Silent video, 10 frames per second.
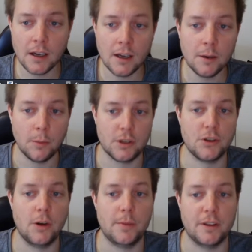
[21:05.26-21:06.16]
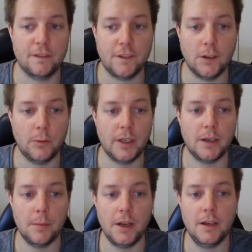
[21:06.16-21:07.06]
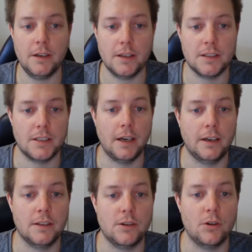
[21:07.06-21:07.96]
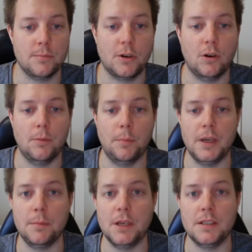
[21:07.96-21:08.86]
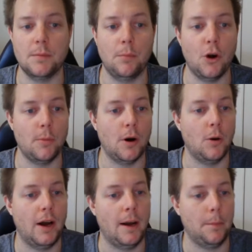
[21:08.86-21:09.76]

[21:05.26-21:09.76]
by typing the following command and sending it to Osmocom-BB's mobile app.